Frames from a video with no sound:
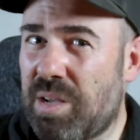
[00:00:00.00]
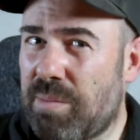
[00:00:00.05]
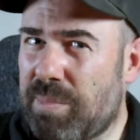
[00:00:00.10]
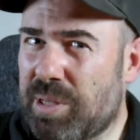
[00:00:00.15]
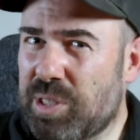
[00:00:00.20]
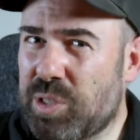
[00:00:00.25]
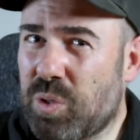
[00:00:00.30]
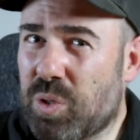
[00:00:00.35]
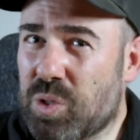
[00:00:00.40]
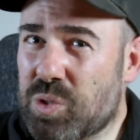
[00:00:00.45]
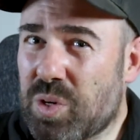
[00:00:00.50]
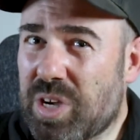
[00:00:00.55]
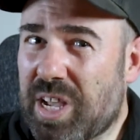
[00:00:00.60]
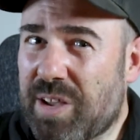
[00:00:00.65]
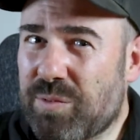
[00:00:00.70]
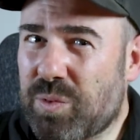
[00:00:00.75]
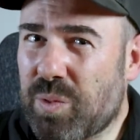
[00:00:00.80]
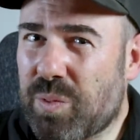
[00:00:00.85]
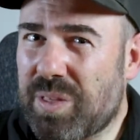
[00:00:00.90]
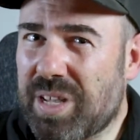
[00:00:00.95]
but you also
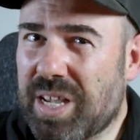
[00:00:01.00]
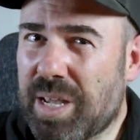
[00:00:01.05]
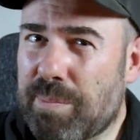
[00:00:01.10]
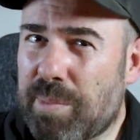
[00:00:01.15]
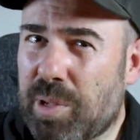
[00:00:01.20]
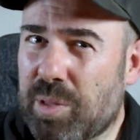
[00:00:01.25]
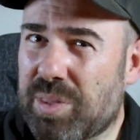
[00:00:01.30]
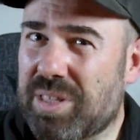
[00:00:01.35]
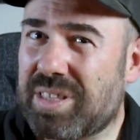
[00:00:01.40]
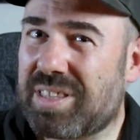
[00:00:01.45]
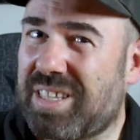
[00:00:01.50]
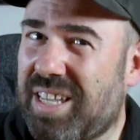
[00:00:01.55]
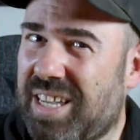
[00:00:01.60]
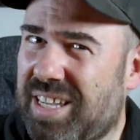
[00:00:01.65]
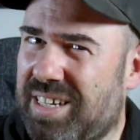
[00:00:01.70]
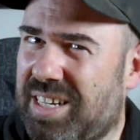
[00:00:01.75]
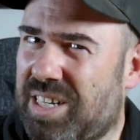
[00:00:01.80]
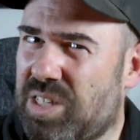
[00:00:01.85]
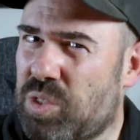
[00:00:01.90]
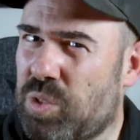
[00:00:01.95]
have to think about the
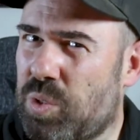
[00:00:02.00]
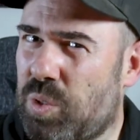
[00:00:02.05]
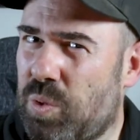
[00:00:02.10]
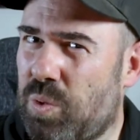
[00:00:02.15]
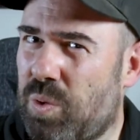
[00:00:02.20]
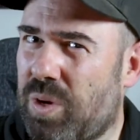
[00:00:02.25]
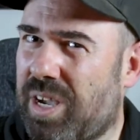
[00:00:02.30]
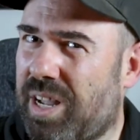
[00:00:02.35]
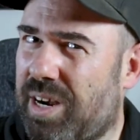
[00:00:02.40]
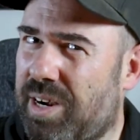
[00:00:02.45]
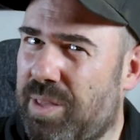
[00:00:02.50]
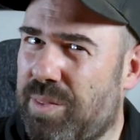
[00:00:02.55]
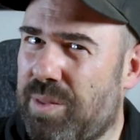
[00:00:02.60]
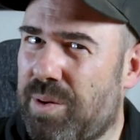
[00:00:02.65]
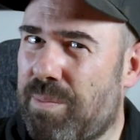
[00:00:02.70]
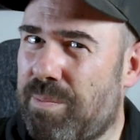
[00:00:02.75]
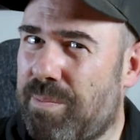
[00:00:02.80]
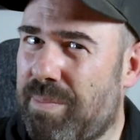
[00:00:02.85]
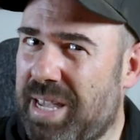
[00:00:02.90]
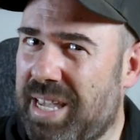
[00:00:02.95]
tenants who can either
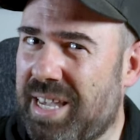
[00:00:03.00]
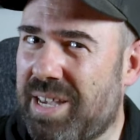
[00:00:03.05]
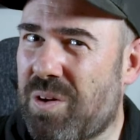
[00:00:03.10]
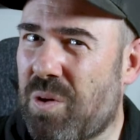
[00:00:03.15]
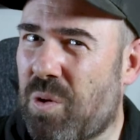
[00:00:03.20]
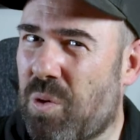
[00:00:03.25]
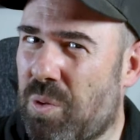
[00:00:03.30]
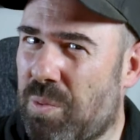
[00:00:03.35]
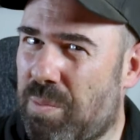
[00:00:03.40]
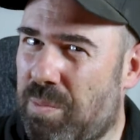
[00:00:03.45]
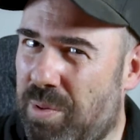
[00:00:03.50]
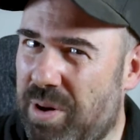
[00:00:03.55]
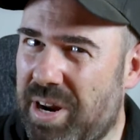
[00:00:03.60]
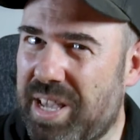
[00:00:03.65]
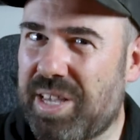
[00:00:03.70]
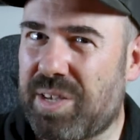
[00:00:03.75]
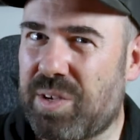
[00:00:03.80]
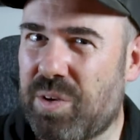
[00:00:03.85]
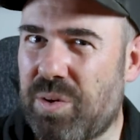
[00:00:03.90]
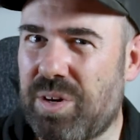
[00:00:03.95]
make or
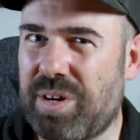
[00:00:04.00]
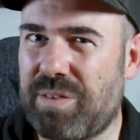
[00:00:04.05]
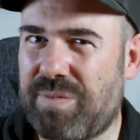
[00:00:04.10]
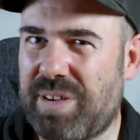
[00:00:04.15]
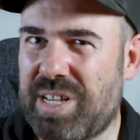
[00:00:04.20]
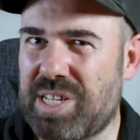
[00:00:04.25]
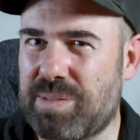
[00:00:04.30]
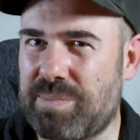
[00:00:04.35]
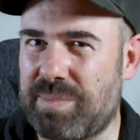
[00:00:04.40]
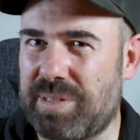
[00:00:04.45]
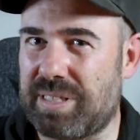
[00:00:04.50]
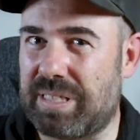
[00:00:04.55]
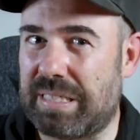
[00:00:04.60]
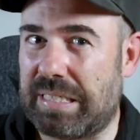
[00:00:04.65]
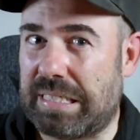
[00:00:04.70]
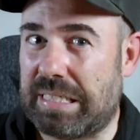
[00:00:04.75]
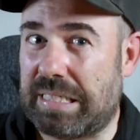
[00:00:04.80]
break your investment.